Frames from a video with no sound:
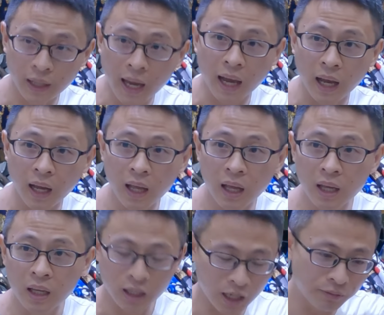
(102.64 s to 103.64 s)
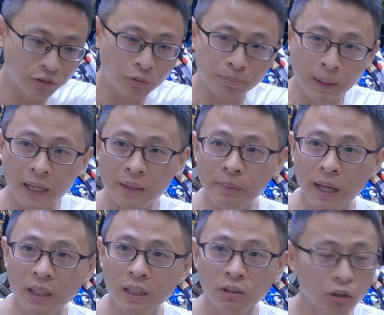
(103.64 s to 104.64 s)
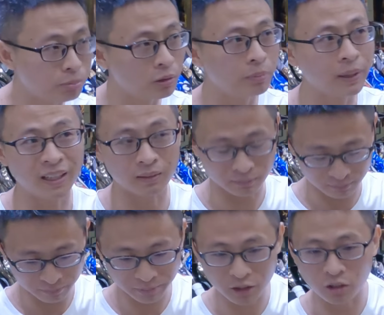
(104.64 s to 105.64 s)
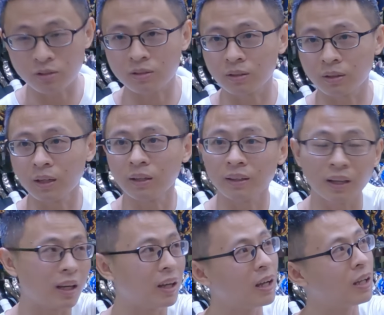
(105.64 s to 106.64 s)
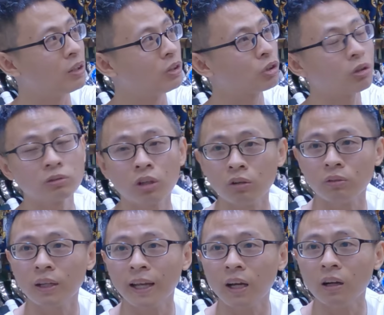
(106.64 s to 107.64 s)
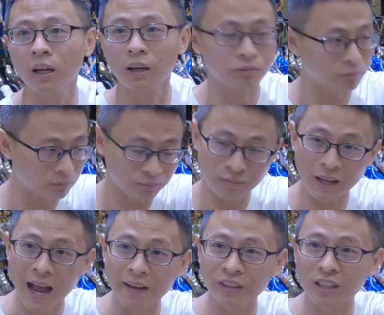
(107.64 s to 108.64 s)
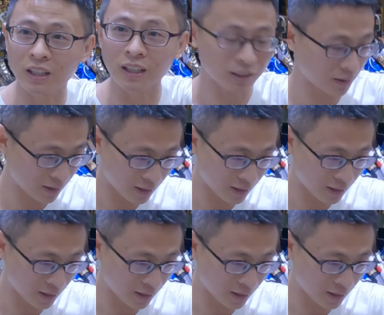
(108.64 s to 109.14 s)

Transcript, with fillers: Yeah. If you pay money, no problem, because uh, and Tong Tong Leo have Africa